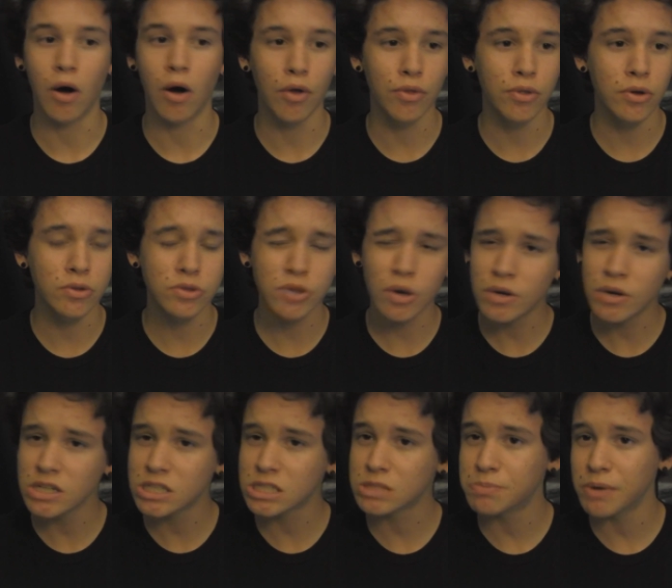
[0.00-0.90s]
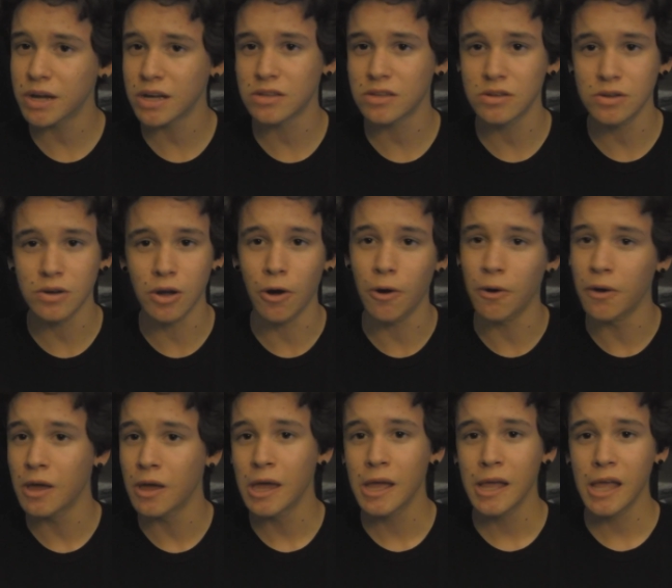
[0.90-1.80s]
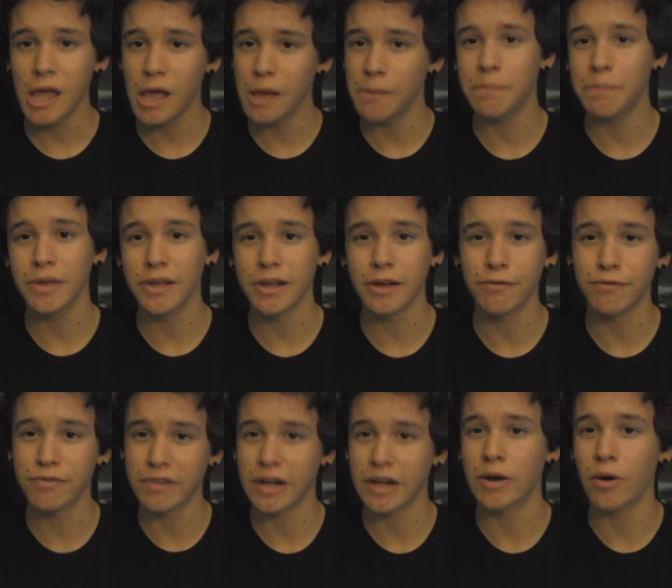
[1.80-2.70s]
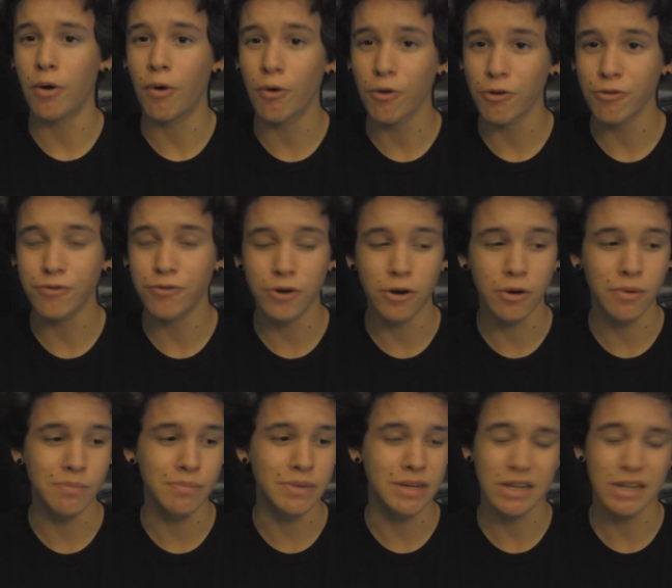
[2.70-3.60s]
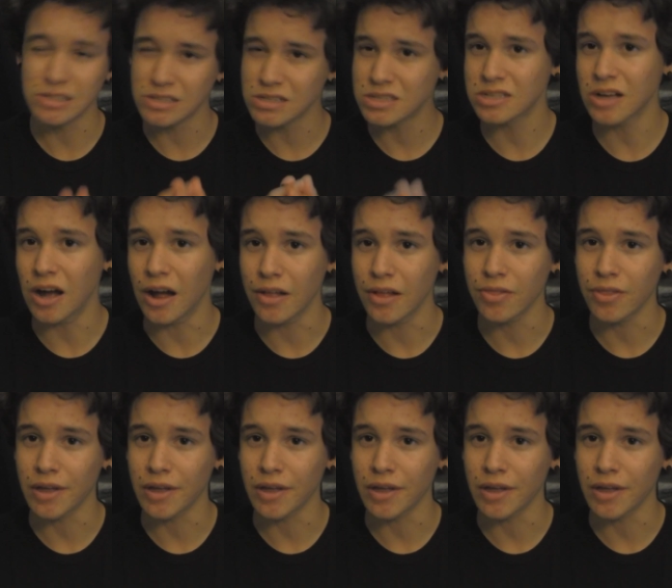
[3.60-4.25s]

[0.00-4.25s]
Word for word: Although, don't expect, you know, it being a flat-out horror film because it's not.